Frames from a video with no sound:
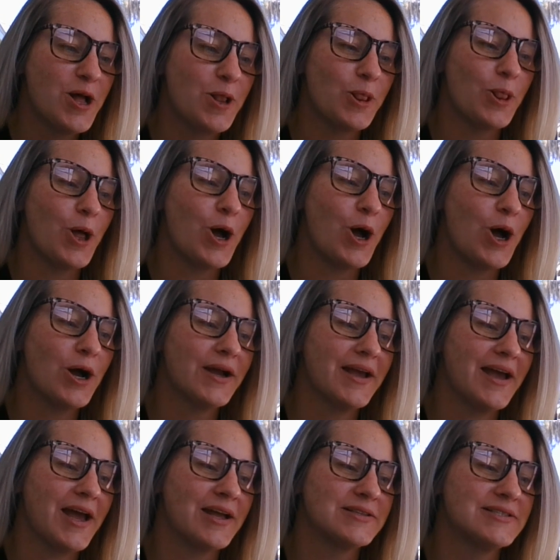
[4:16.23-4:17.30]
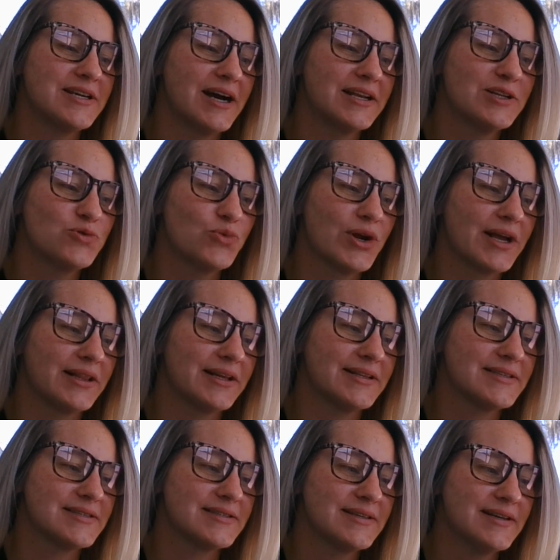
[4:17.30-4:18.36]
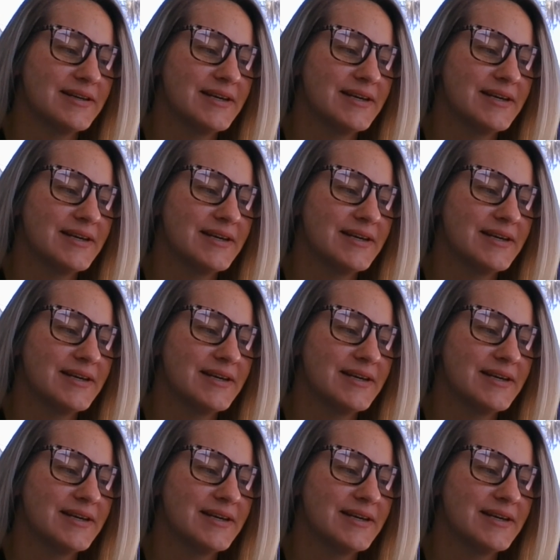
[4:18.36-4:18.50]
long and done in ringlets.